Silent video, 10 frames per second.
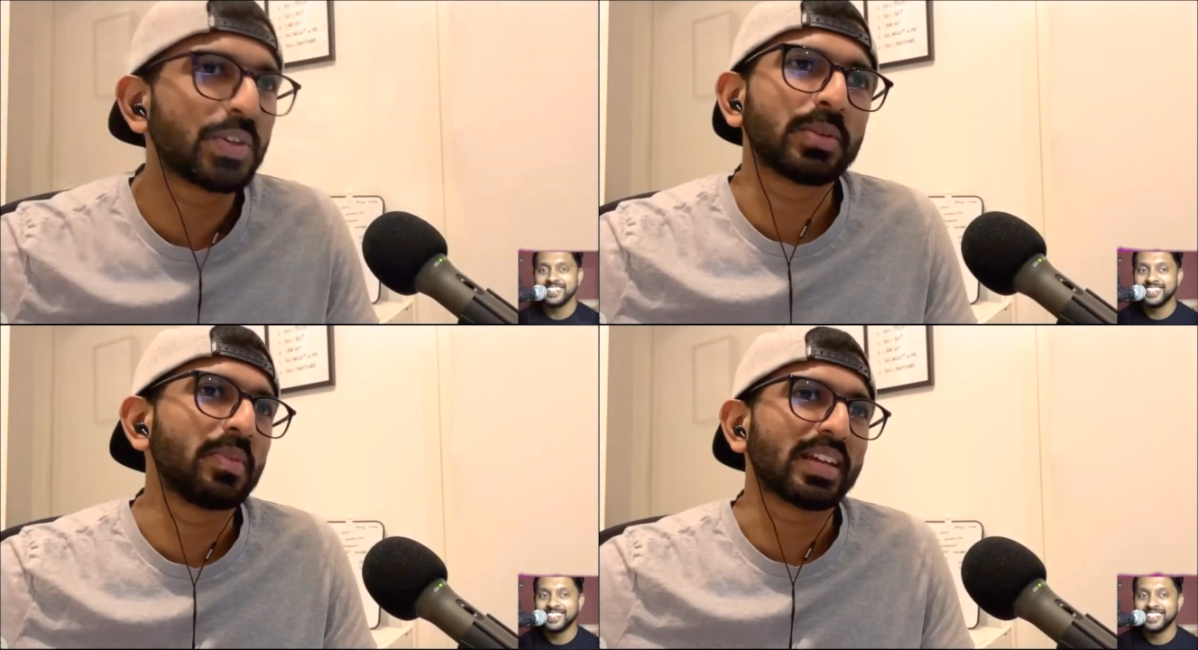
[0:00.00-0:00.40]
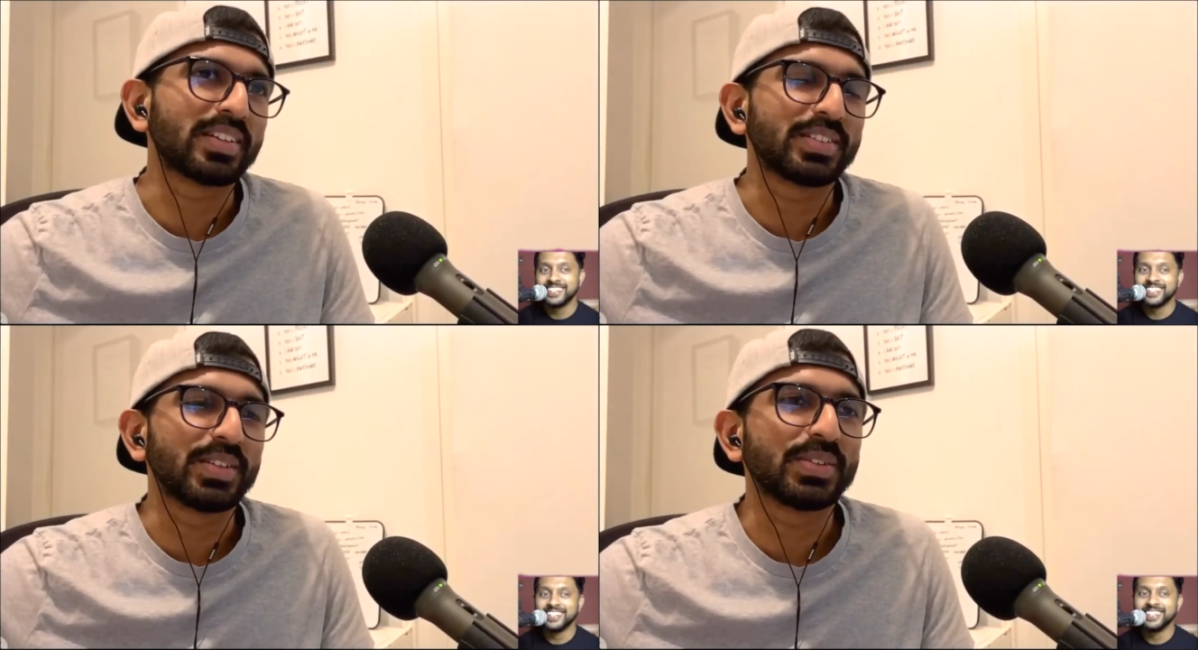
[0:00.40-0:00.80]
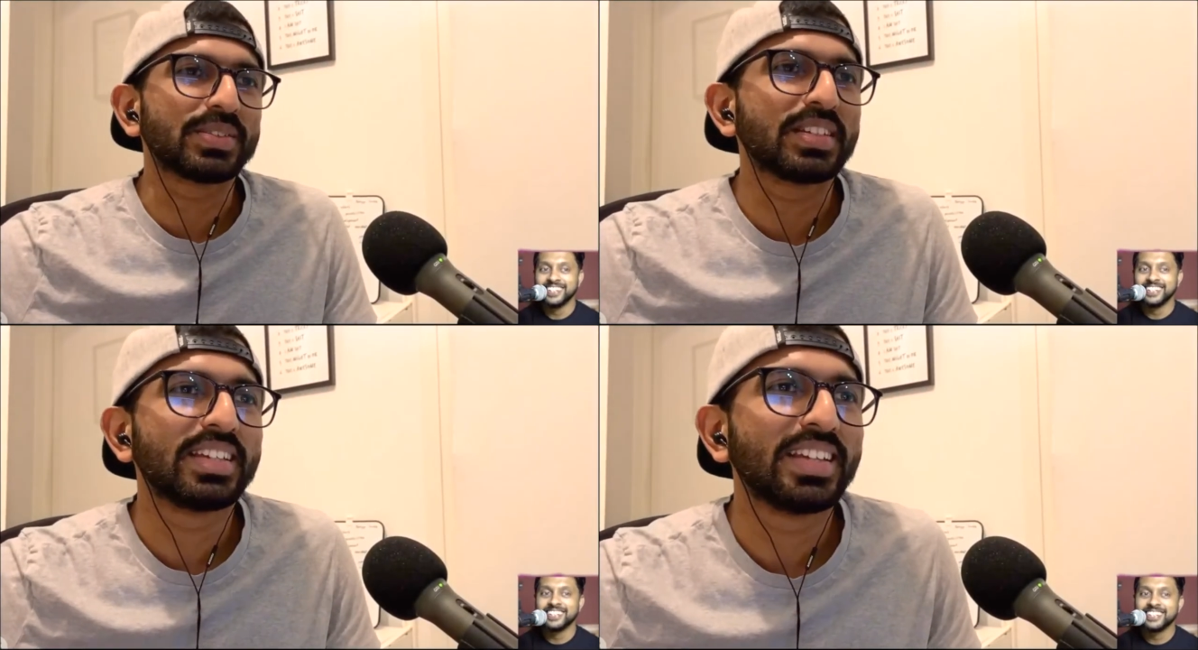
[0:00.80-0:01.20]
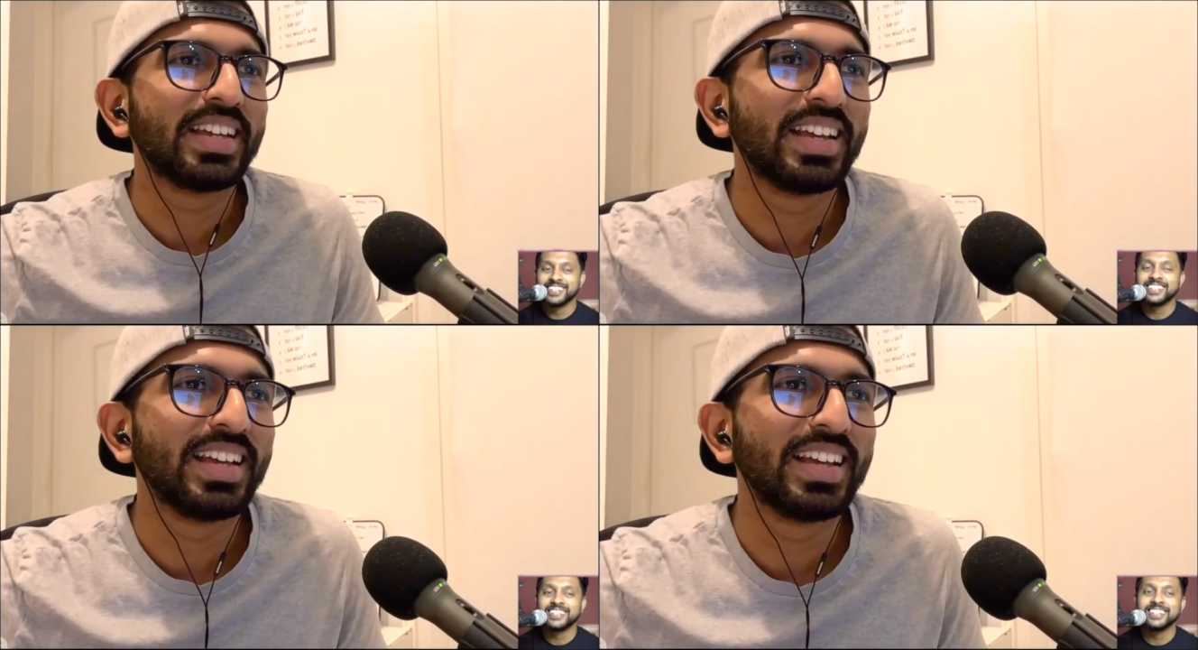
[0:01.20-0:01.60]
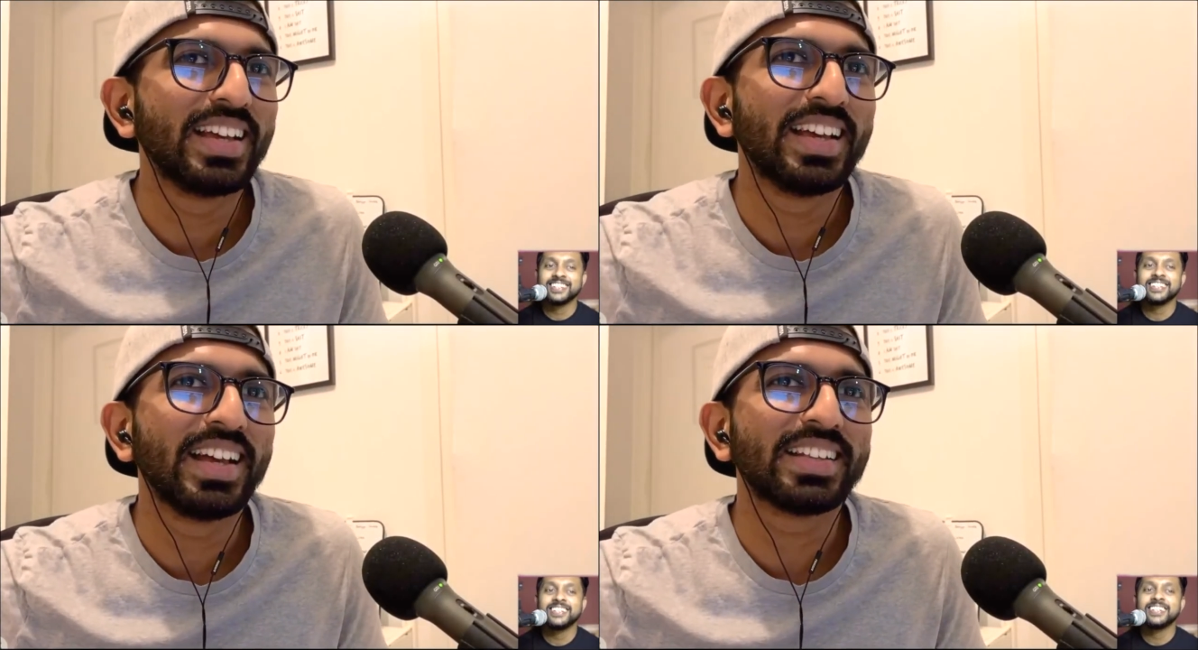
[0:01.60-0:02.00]
Speaker 1: Don't break other laws.
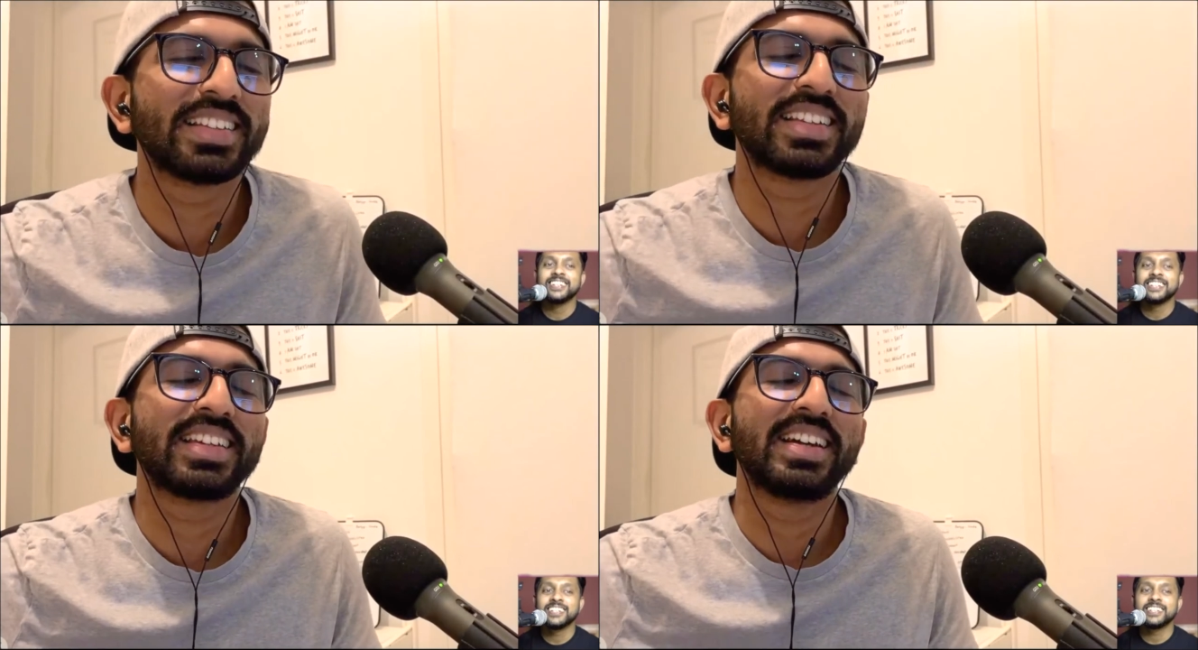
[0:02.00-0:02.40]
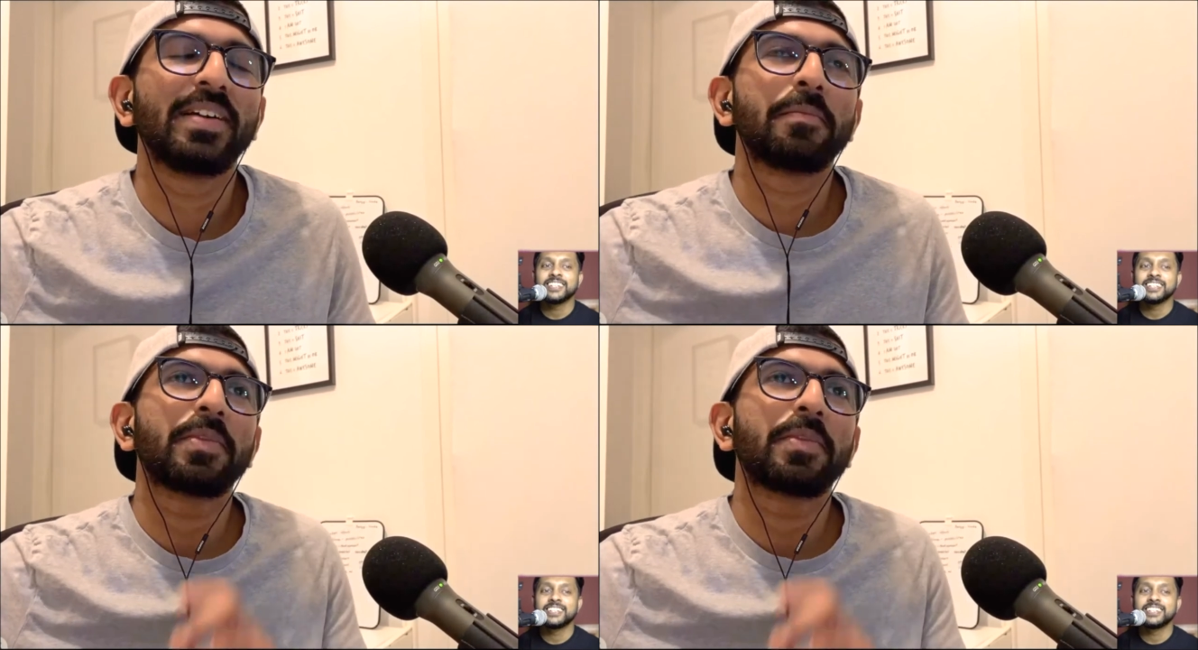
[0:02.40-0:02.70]
And the uh,